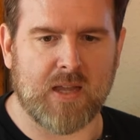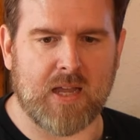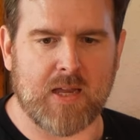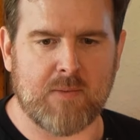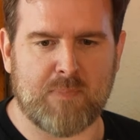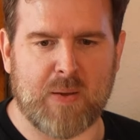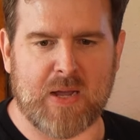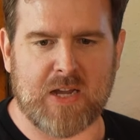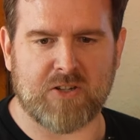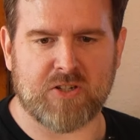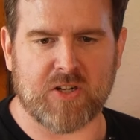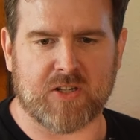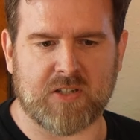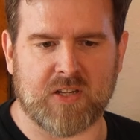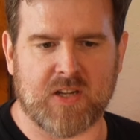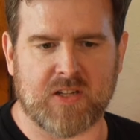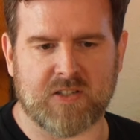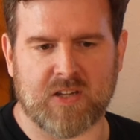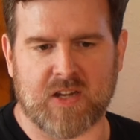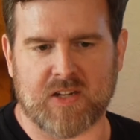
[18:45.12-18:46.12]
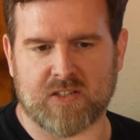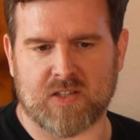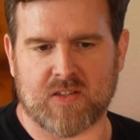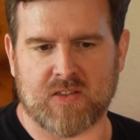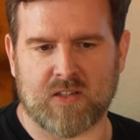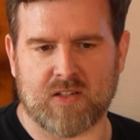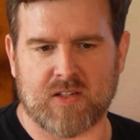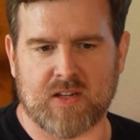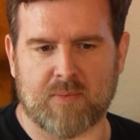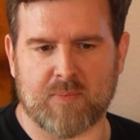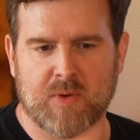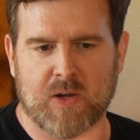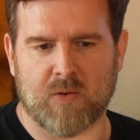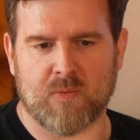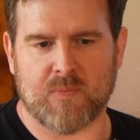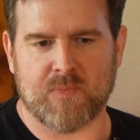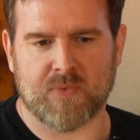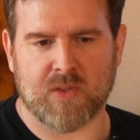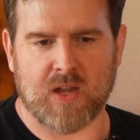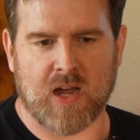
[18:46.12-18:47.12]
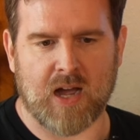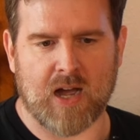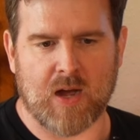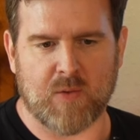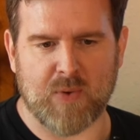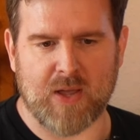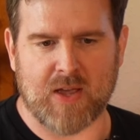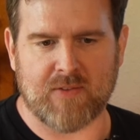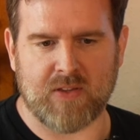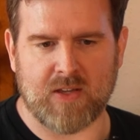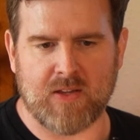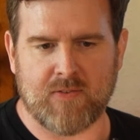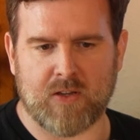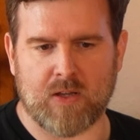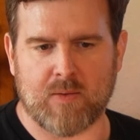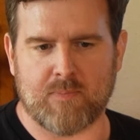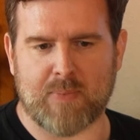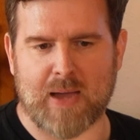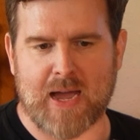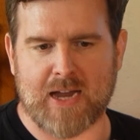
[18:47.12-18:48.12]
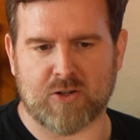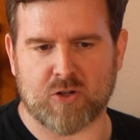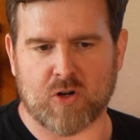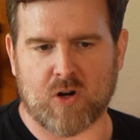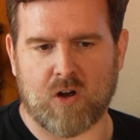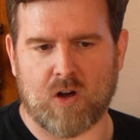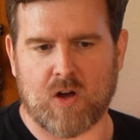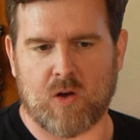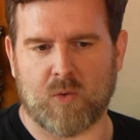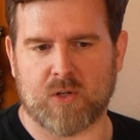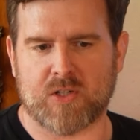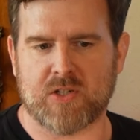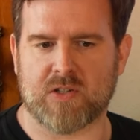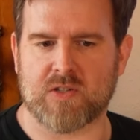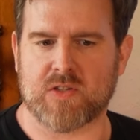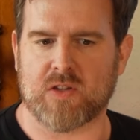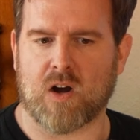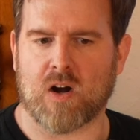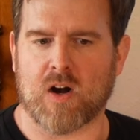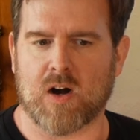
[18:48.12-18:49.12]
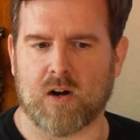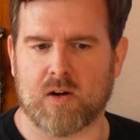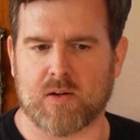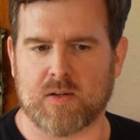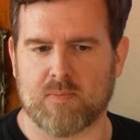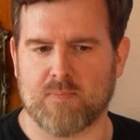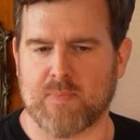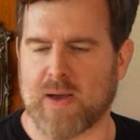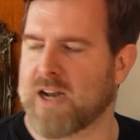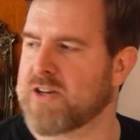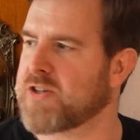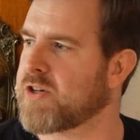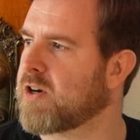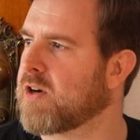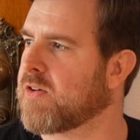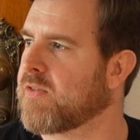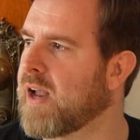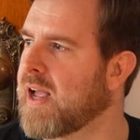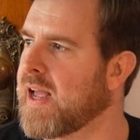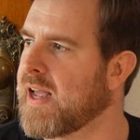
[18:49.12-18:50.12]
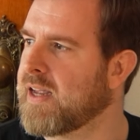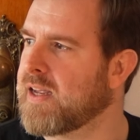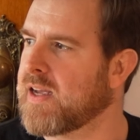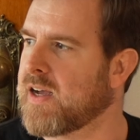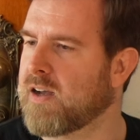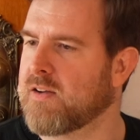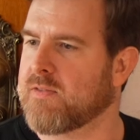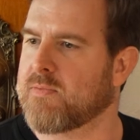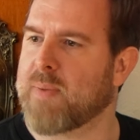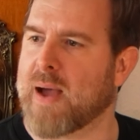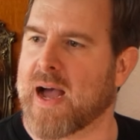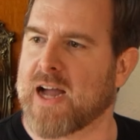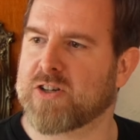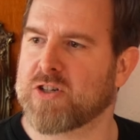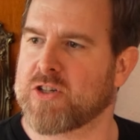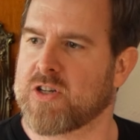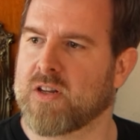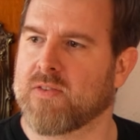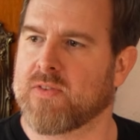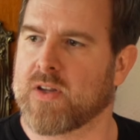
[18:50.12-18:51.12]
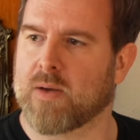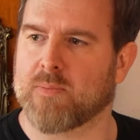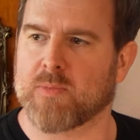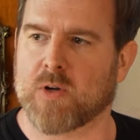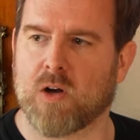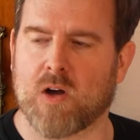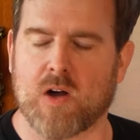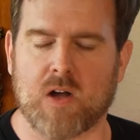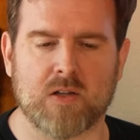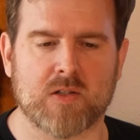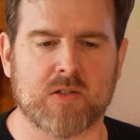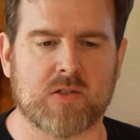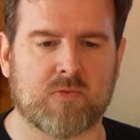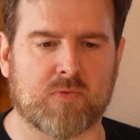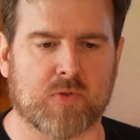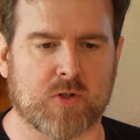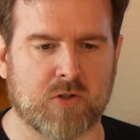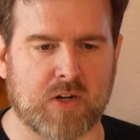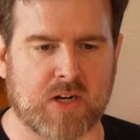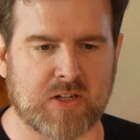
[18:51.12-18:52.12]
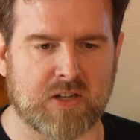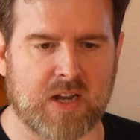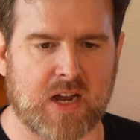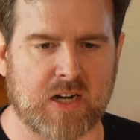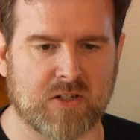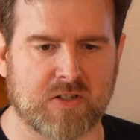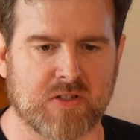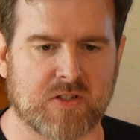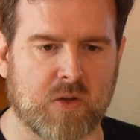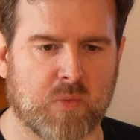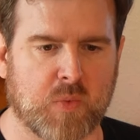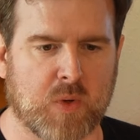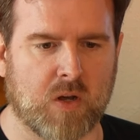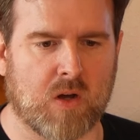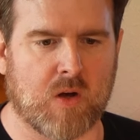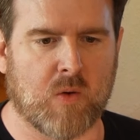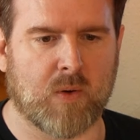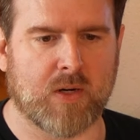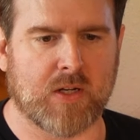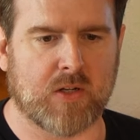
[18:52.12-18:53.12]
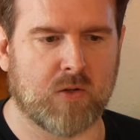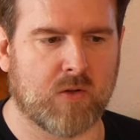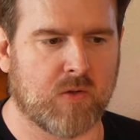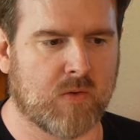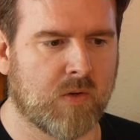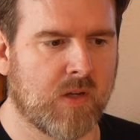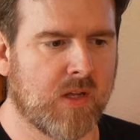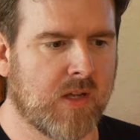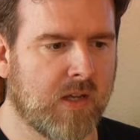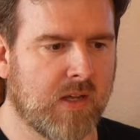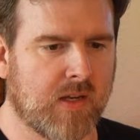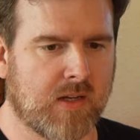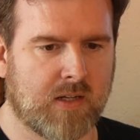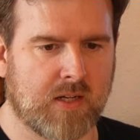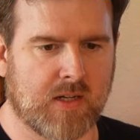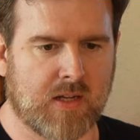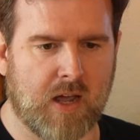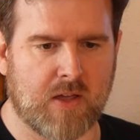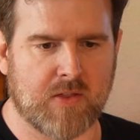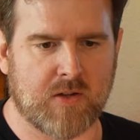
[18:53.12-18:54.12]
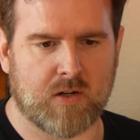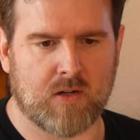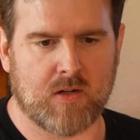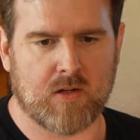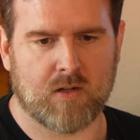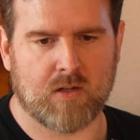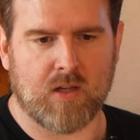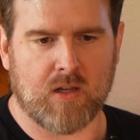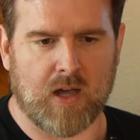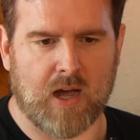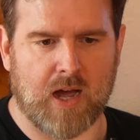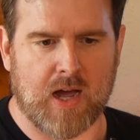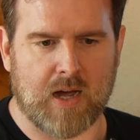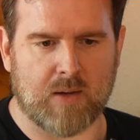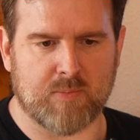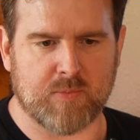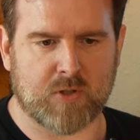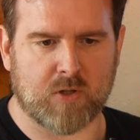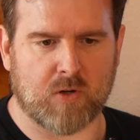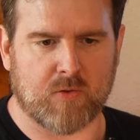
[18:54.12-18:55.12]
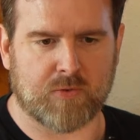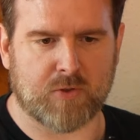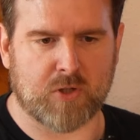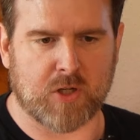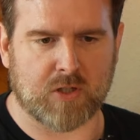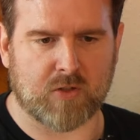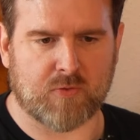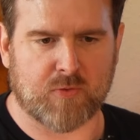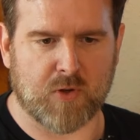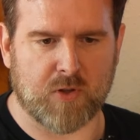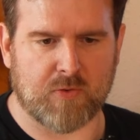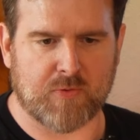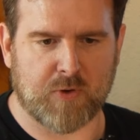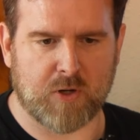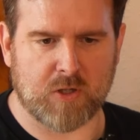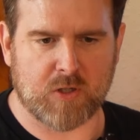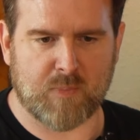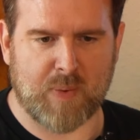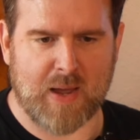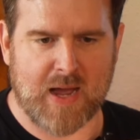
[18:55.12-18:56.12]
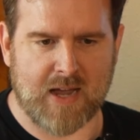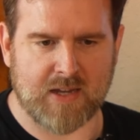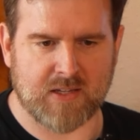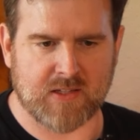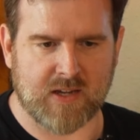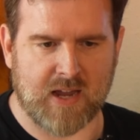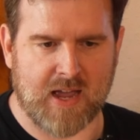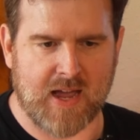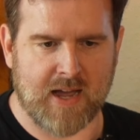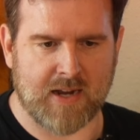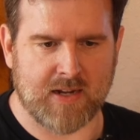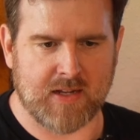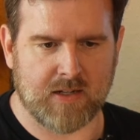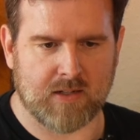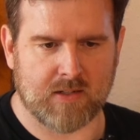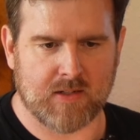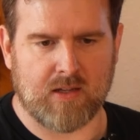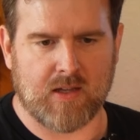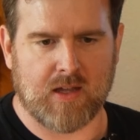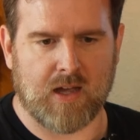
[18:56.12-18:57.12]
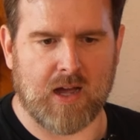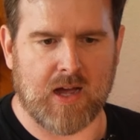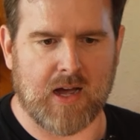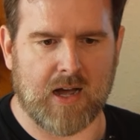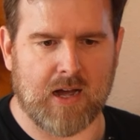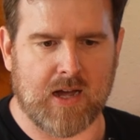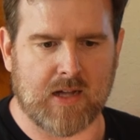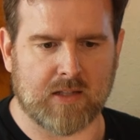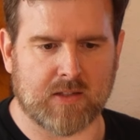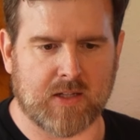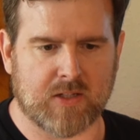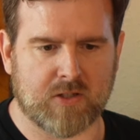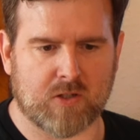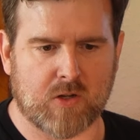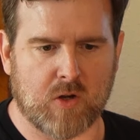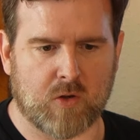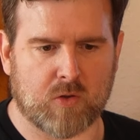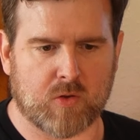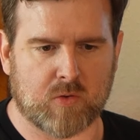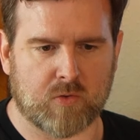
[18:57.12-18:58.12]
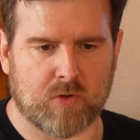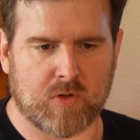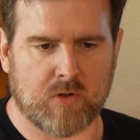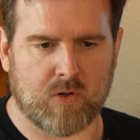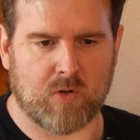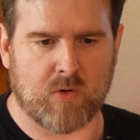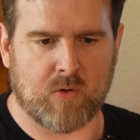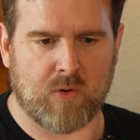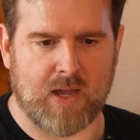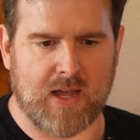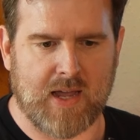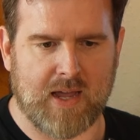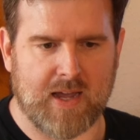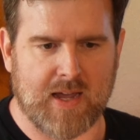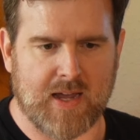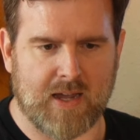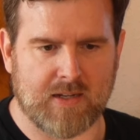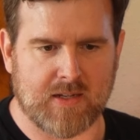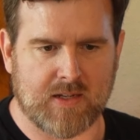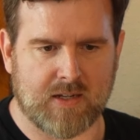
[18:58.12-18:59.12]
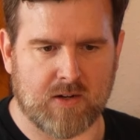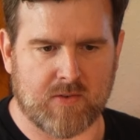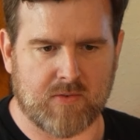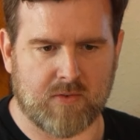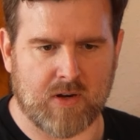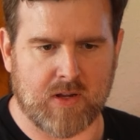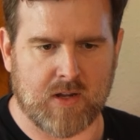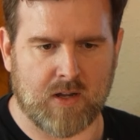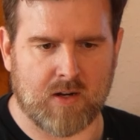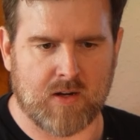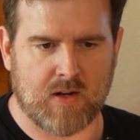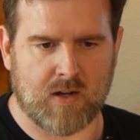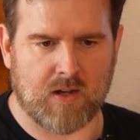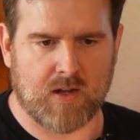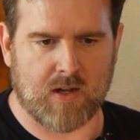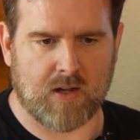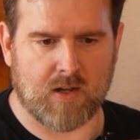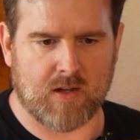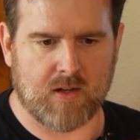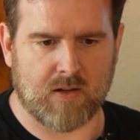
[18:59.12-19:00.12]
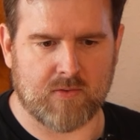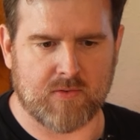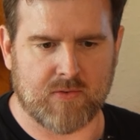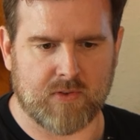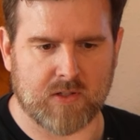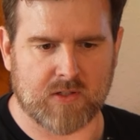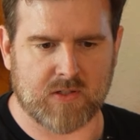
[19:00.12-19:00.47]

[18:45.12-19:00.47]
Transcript: in page.tsx in the demo, we have EVM batch call, which is our magic array of batched EVM calls for transactions that we all want to do together. So just for the first pass at it, let's go through and get rid of the